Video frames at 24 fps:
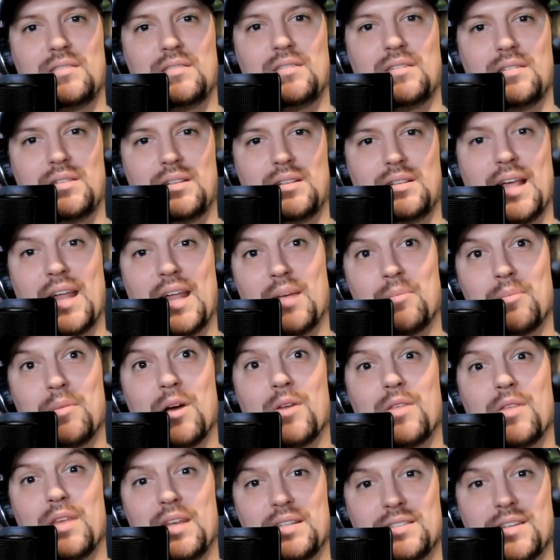let him know that
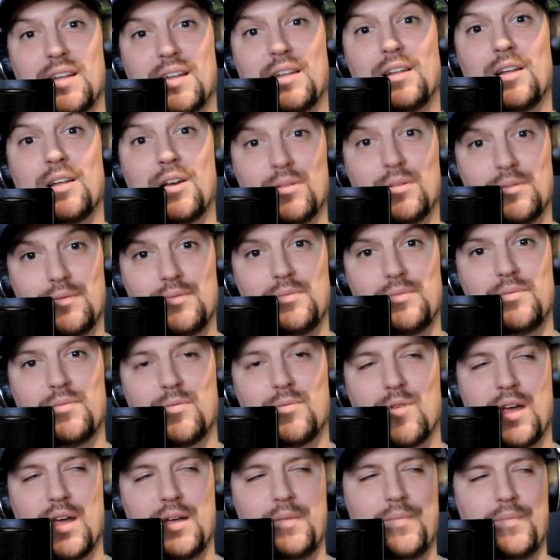he's not alone
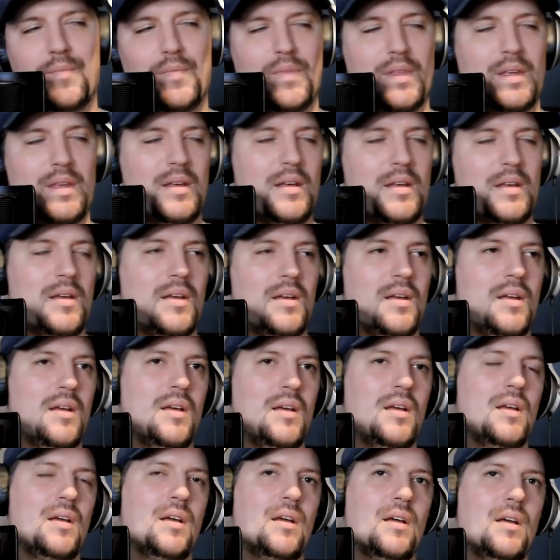right yeah yeah
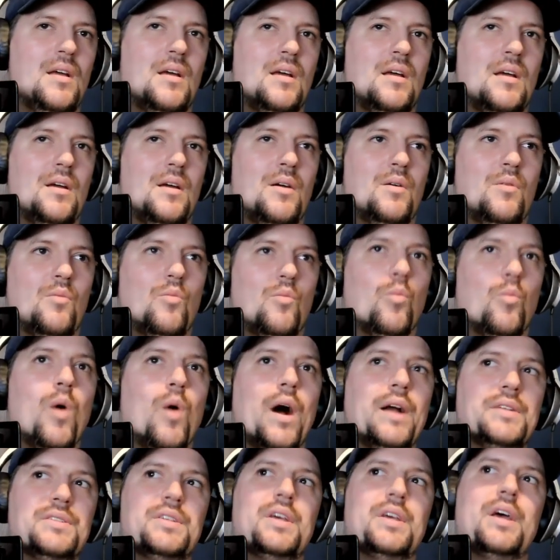
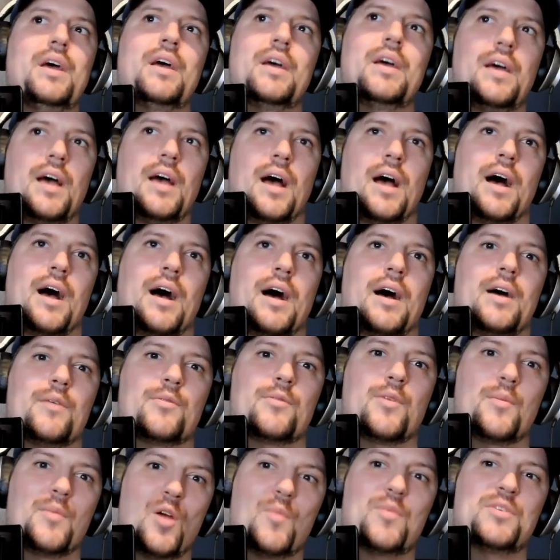what uh, from
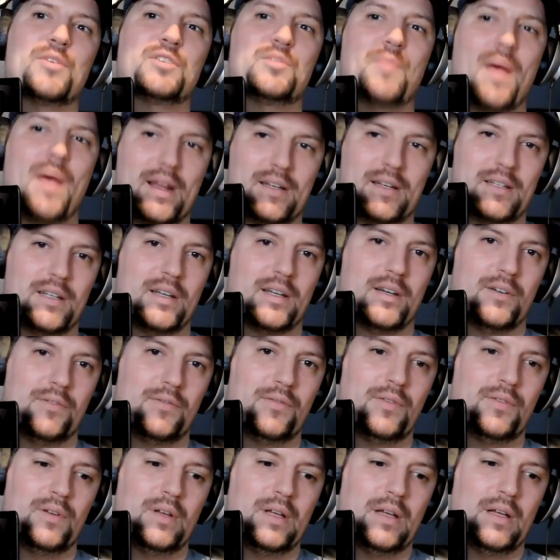your perspective
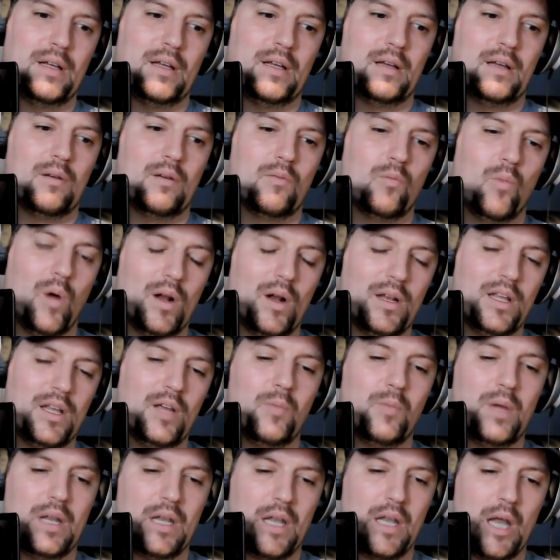what can
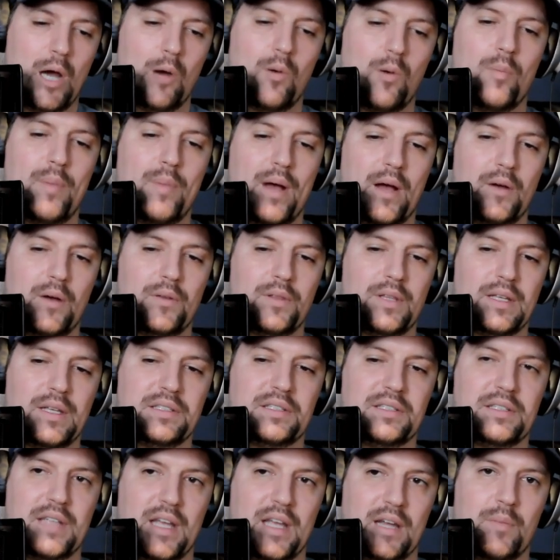we know about this
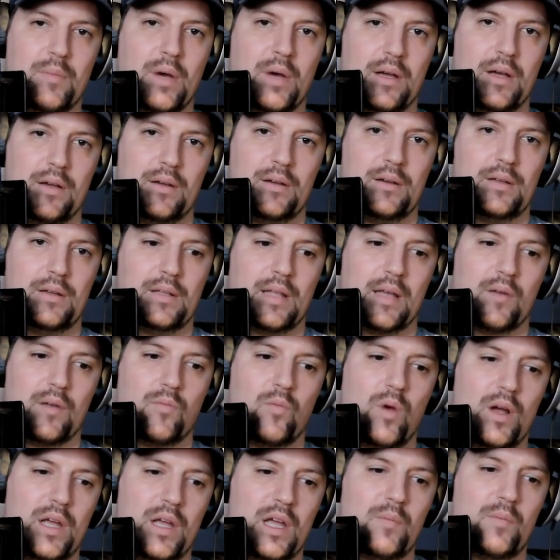stigma like
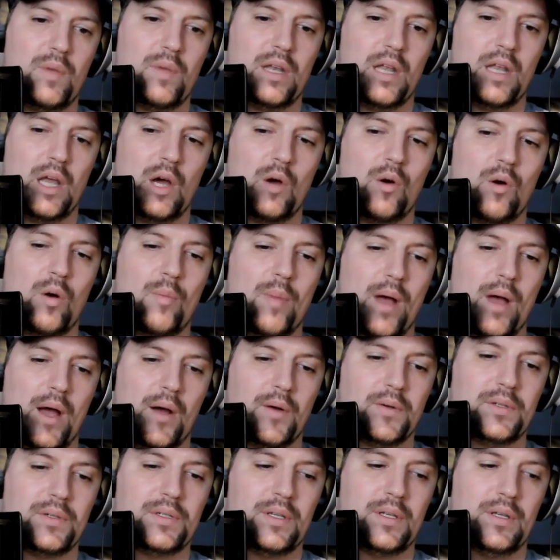what can we know
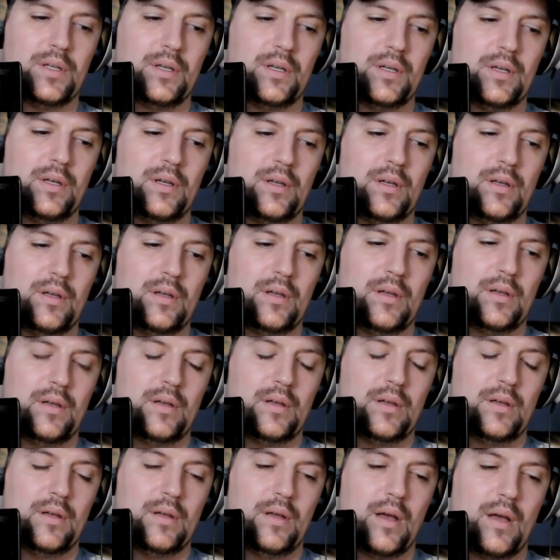about
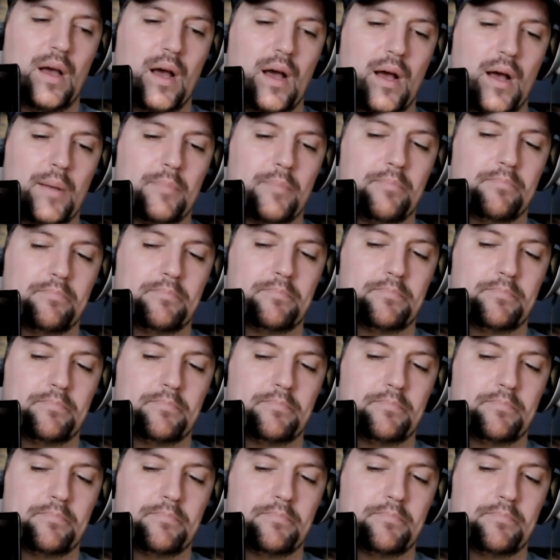um,